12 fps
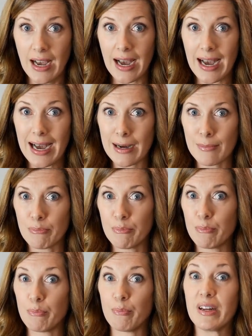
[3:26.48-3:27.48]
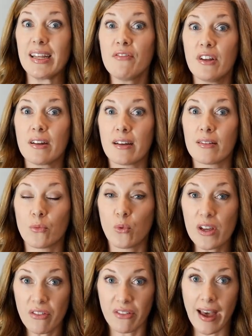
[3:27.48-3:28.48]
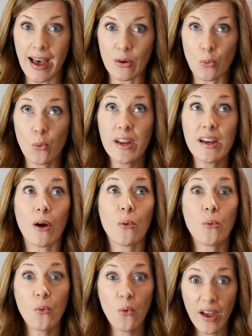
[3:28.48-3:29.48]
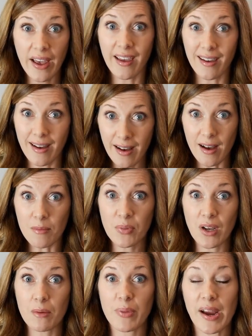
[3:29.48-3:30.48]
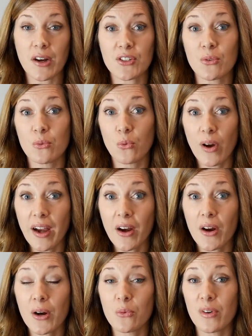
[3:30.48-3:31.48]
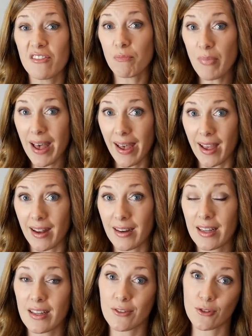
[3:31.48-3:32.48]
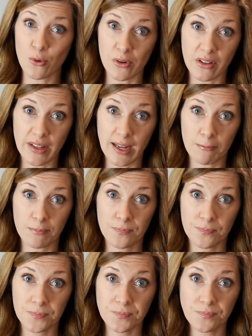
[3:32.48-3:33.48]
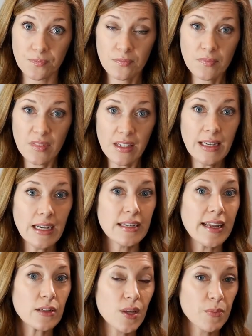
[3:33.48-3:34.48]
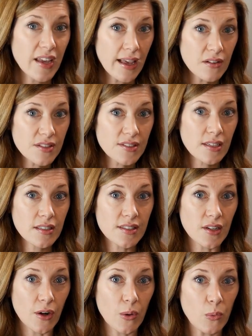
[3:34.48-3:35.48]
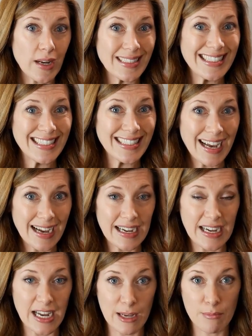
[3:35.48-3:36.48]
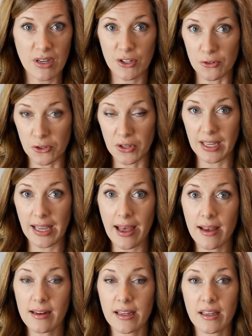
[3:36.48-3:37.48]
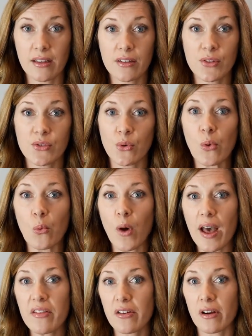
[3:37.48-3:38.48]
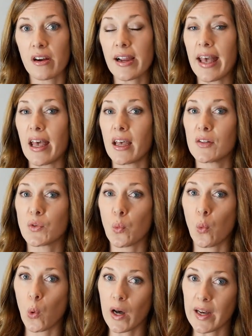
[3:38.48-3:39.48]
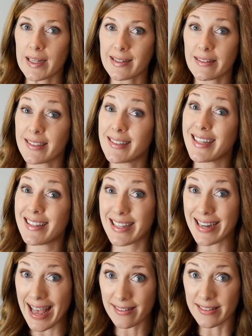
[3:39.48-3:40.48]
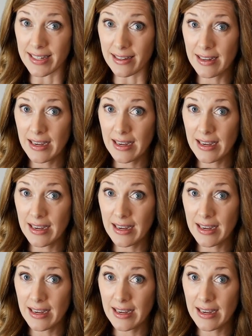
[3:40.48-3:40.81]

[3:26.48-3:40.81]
but even with that, we are way up compared to where we've been historically. Now, something else to consider when it's time you're looking at is whether and what seasonality